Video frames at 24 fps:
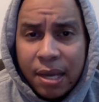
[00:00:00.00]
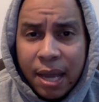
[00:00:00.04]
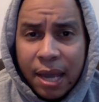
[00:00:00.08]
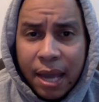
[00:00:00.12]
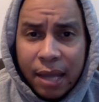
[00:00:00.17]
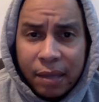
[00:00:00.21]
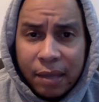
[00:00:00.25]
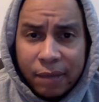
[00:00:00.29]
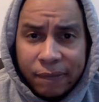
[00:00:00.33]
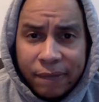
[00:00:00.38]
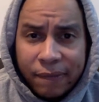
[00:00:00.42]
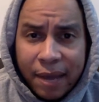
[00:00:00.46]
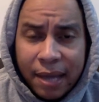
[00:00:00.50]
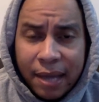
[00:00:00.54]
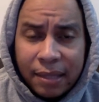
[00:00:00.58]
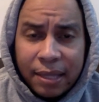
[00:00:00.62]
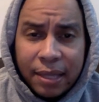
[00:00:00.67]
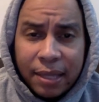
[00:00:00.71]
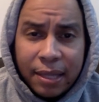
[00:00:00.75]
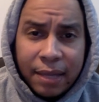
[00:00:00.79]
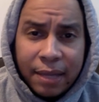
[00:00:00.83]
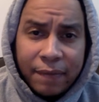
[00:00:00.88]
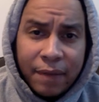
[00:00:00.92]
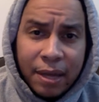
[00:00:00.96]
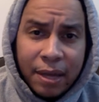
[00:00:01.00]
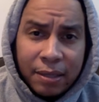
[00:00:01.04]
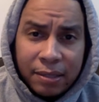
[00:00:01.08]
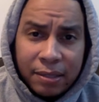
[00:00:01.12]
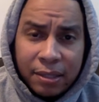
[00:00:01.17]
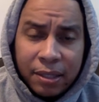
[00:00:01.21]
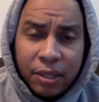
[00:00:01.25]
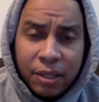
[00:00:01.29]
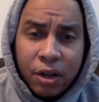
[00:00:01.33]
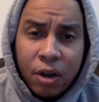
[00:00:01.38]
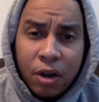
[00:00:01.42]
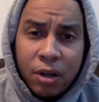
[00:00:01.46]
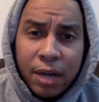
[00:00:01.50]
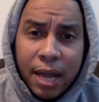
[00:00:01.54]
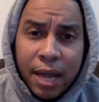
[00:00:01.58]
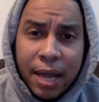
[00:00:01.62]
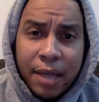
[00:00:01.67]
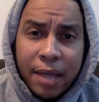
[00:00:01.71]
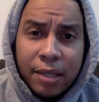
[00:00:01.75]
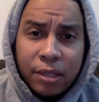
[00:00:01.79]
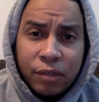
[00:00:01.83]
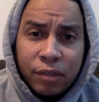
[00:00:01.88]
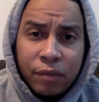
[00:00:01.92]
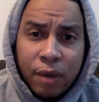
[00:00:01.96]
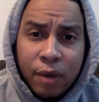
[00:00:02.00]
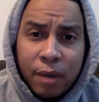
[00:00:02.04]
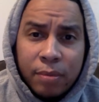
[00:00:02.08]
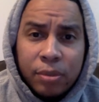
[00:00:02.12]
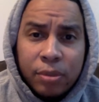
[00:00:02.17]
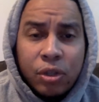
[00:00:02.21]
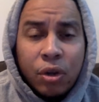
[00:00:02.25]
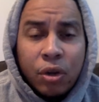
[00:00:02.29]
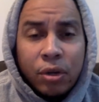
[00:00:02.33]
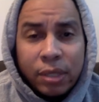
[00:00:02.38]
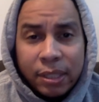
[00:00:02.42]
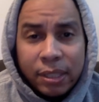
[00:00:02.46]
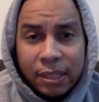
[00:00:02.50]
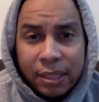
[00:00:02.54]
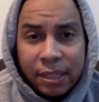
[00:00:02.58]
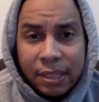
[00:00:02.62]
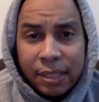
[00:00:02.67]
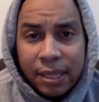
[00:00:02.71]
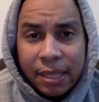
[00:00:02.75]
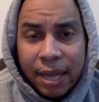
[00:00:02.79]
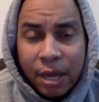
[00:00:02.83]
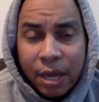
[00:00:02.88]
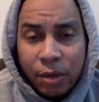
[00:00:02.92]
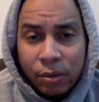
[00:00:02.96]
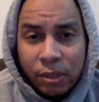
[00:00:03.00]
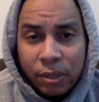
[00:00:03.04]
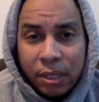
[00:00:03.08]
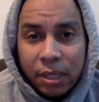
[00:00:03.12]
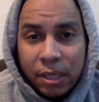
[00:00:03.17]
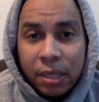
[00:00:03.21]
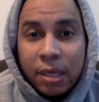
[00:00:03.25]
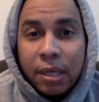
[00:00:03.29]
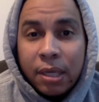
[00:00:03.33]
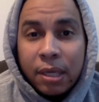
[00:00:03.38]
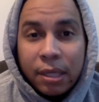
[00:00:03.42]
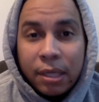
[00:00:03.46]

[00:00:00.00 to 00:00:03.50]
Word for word: And the fact that they've got Syndergaard and DeGrom starting the season healthy,